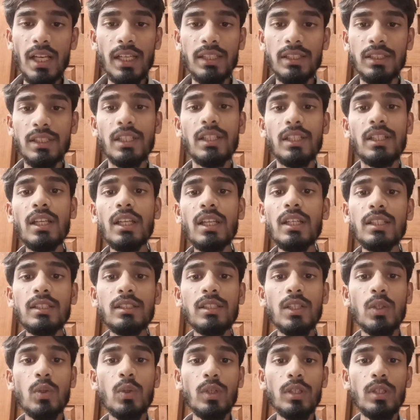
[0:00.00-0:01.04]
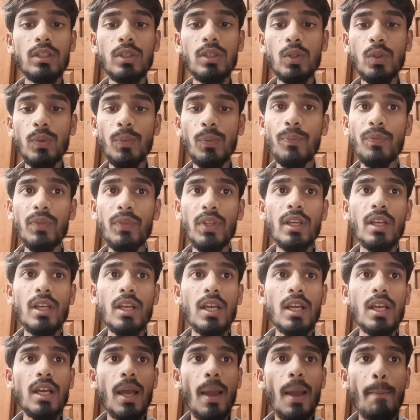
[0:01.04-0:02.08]
Jitter is equal to
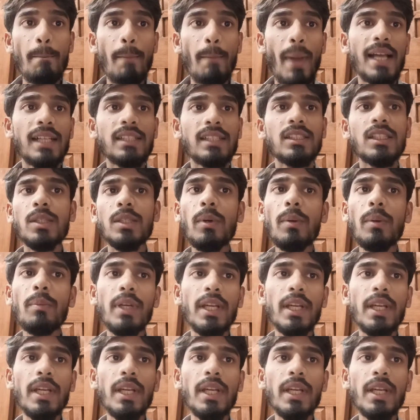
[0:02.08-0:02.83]
maximum